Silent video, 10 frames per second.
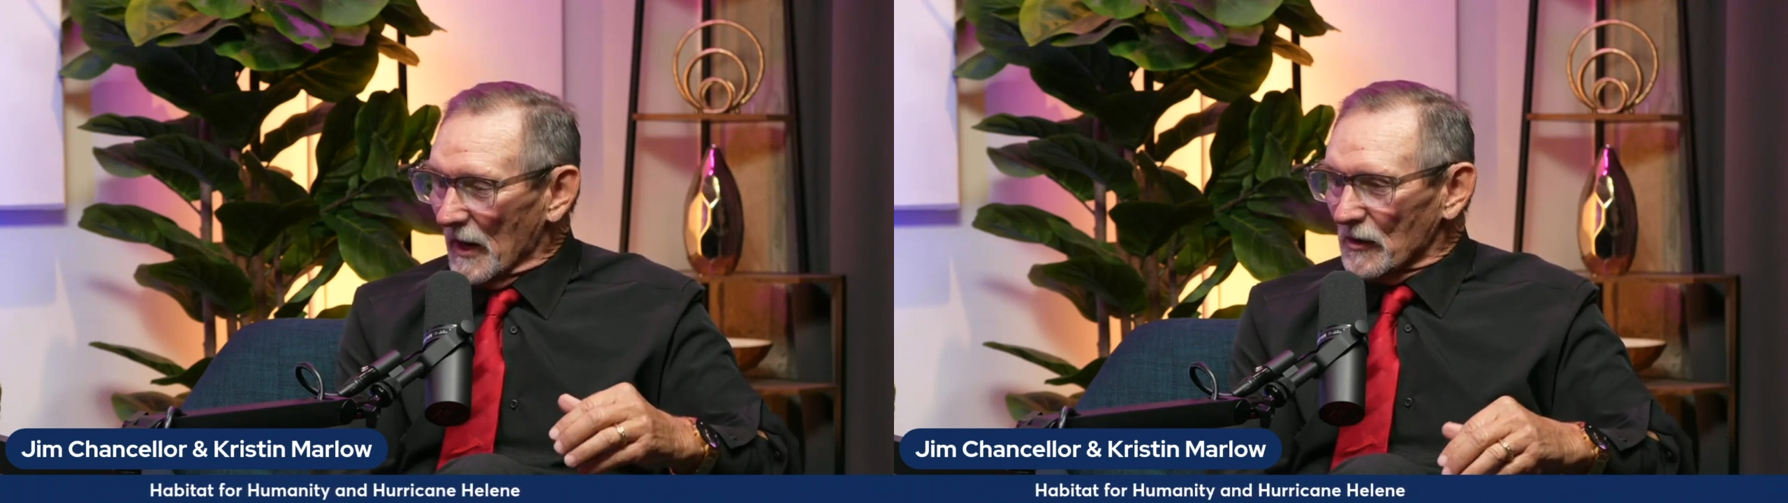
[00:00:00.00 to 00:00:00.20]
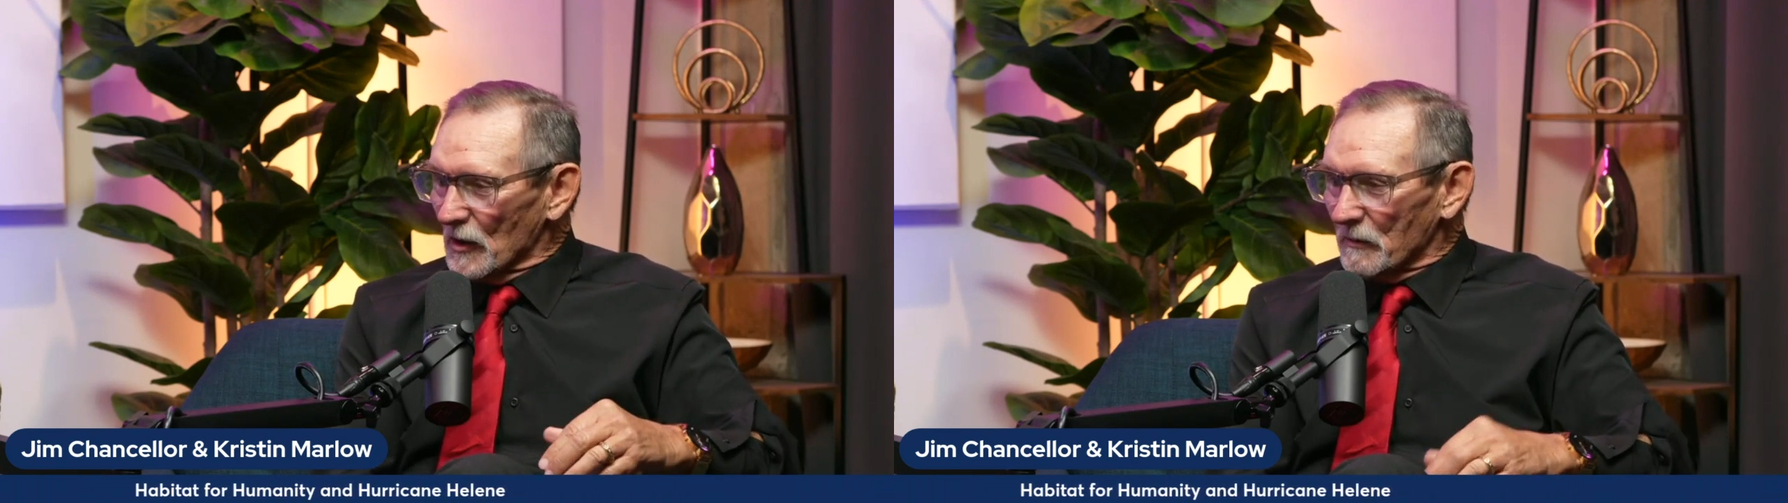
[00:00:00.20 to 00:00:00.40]

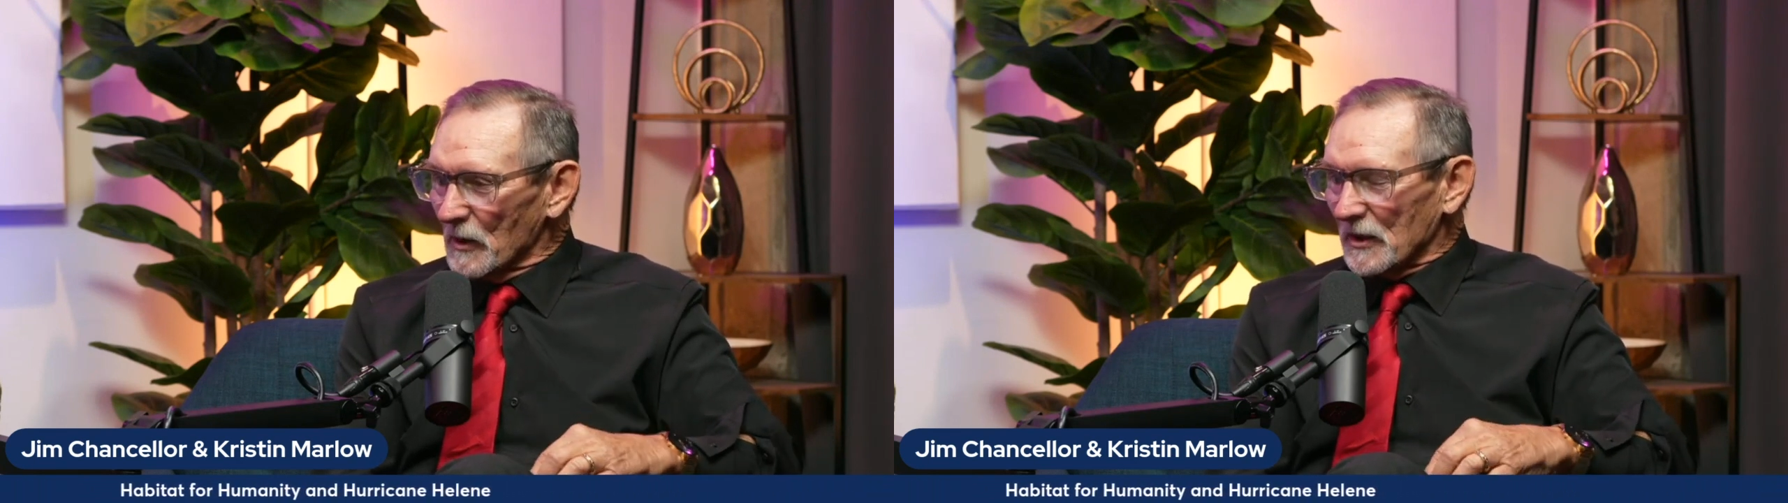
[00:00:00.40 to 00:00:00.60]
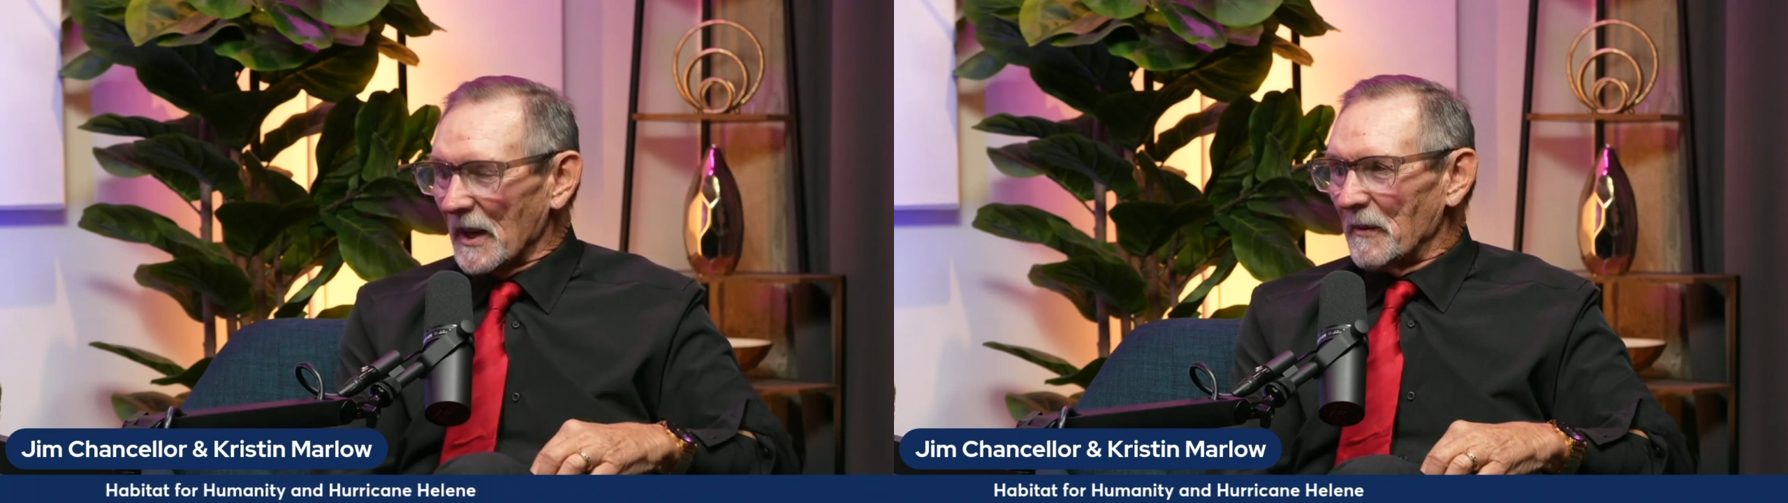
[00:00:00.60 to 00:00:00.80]
"Jim,
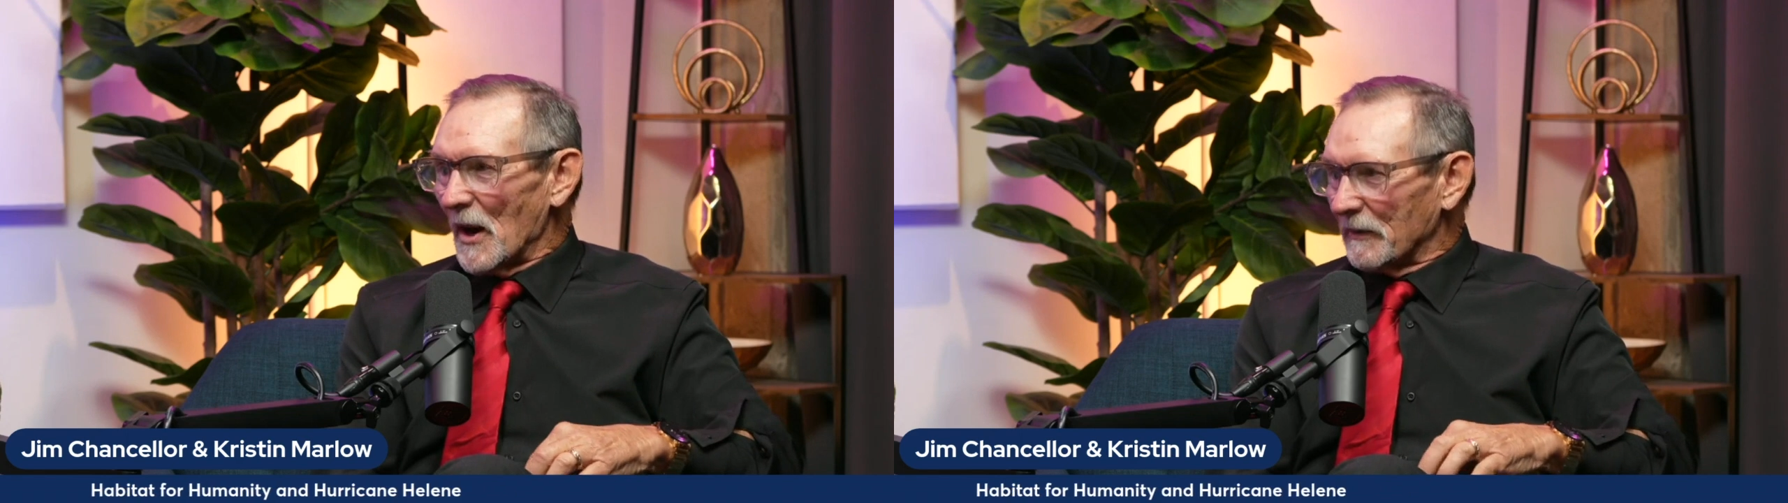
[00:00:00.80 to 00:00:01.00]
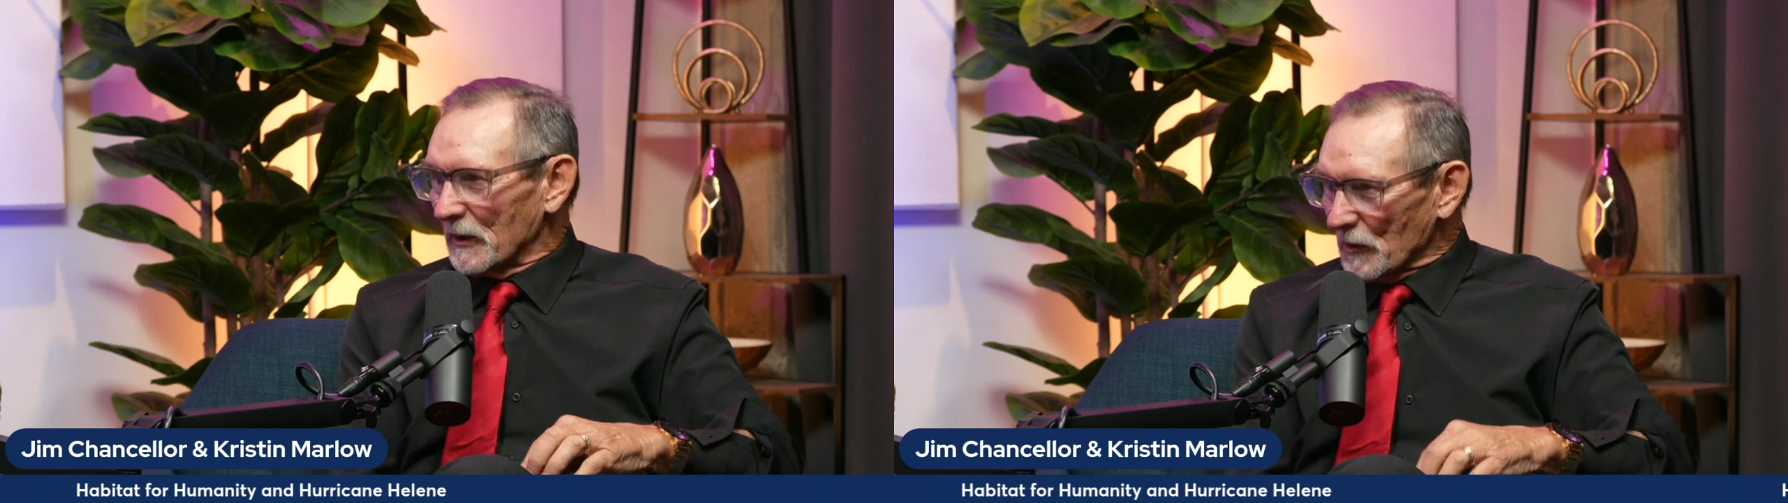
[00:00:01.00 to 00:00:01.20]
just get me
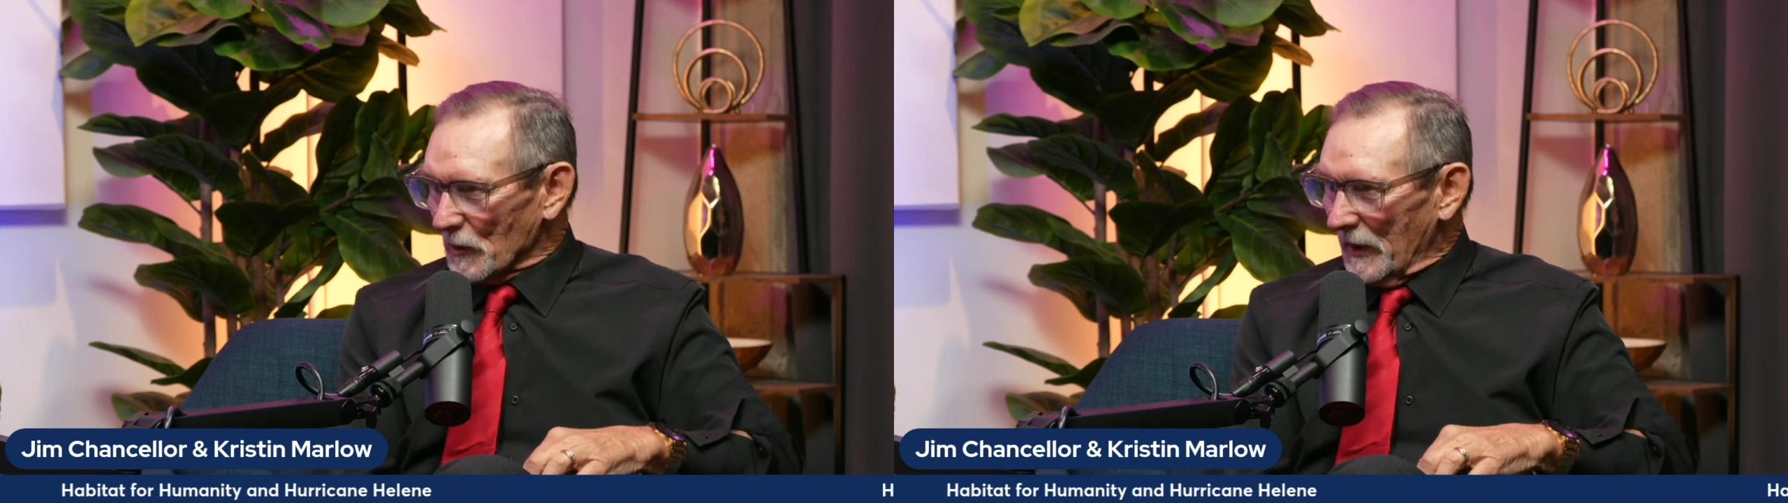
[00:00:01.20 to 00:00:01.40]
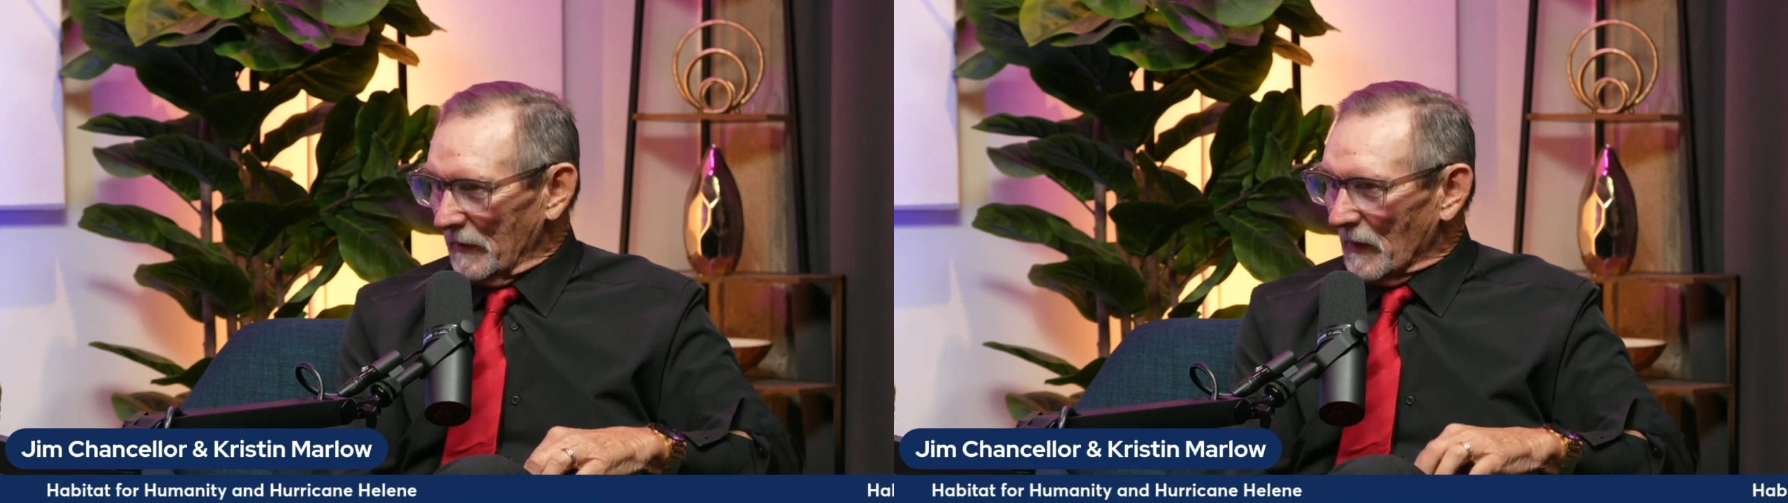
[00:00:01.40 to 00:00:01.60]
off the
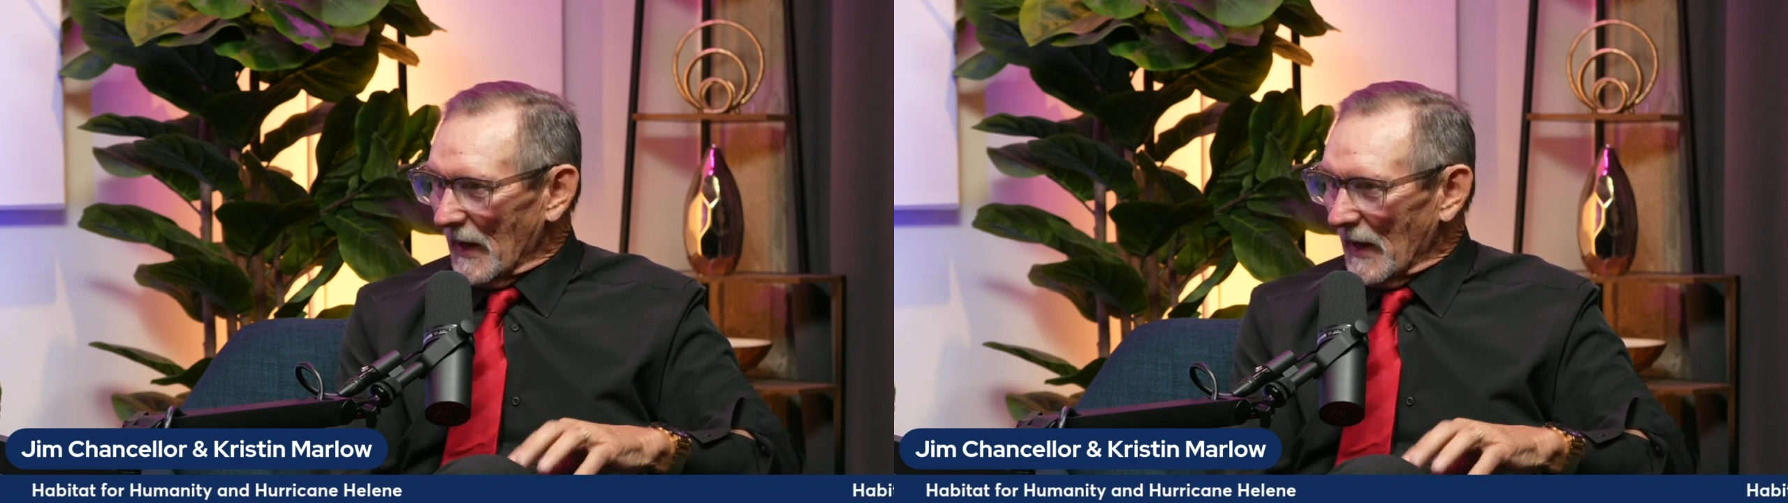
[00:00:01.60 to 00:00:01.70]
street.